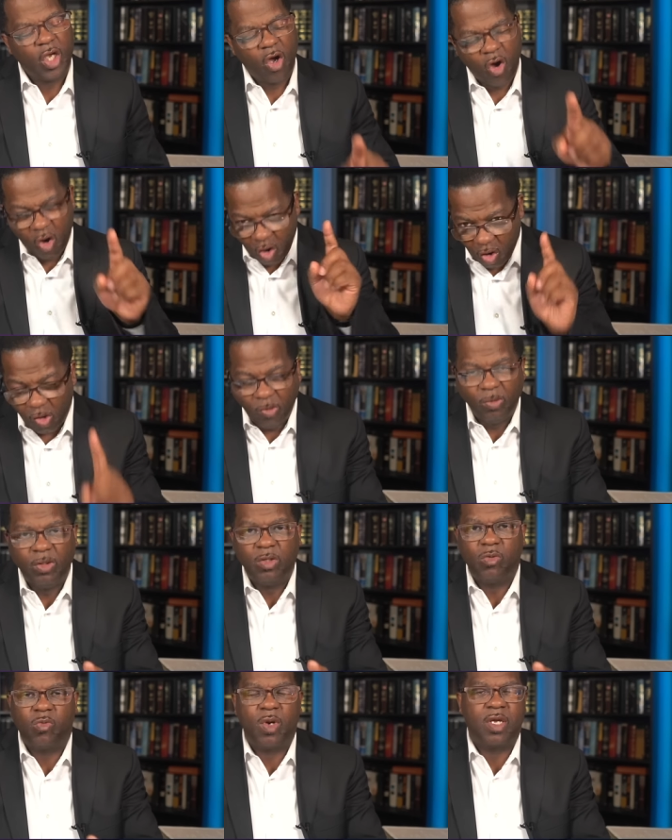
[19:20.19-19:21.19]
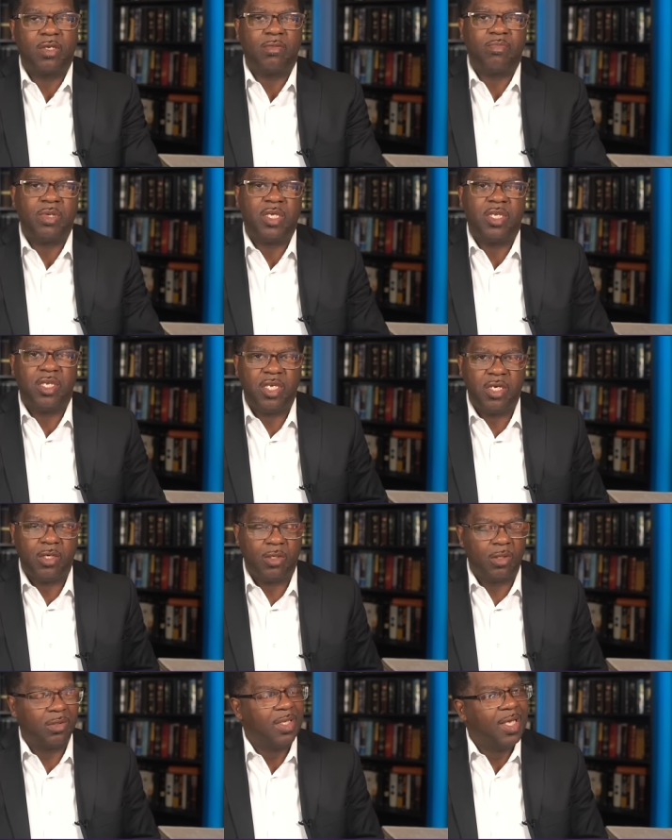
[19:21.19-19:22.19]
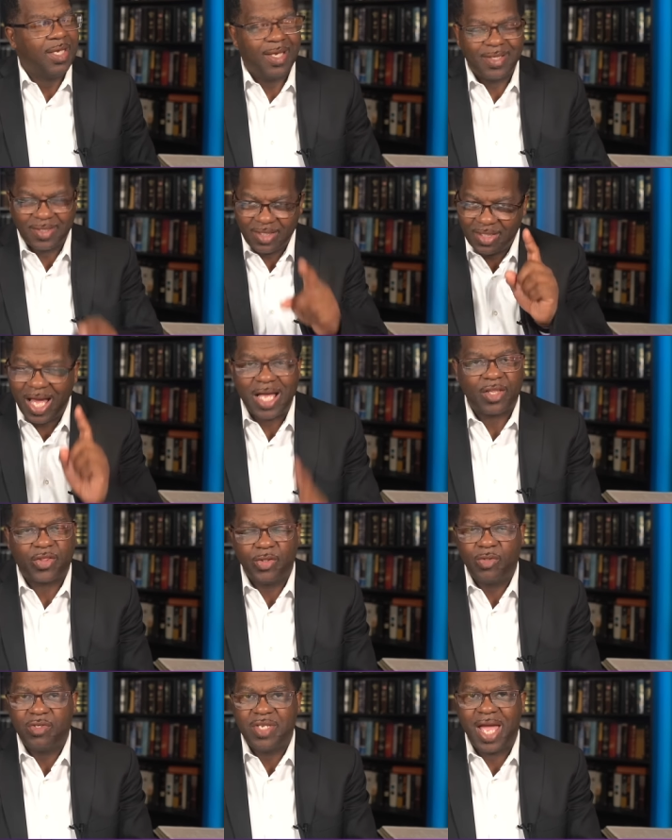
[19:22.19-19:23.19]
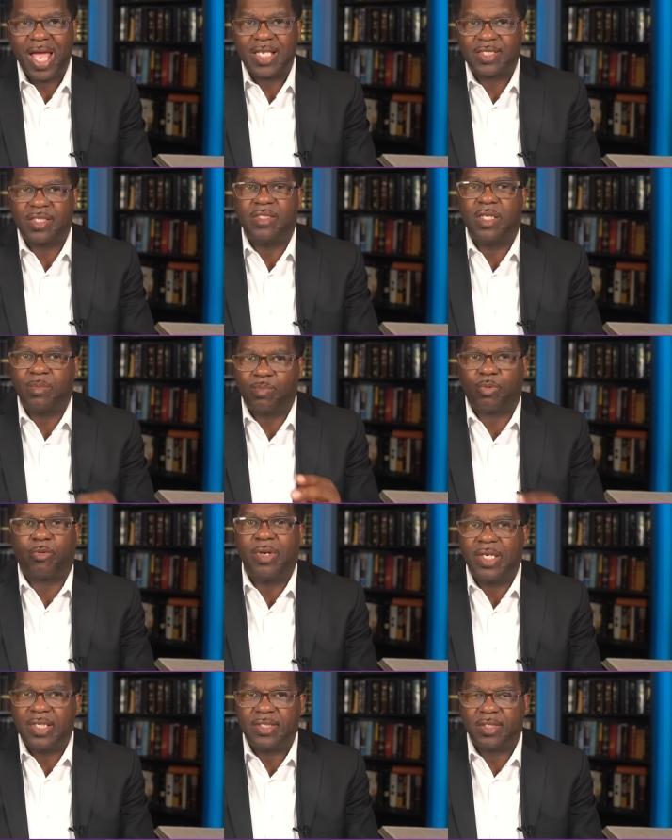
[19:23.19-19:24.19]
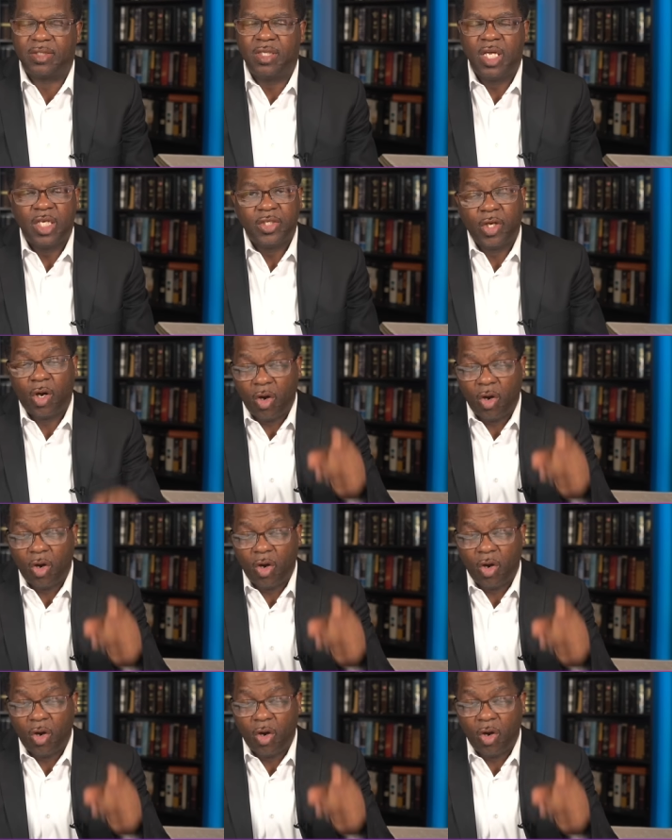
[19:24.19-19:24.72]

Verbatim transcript: The only way to be healed is not through dancing and praising.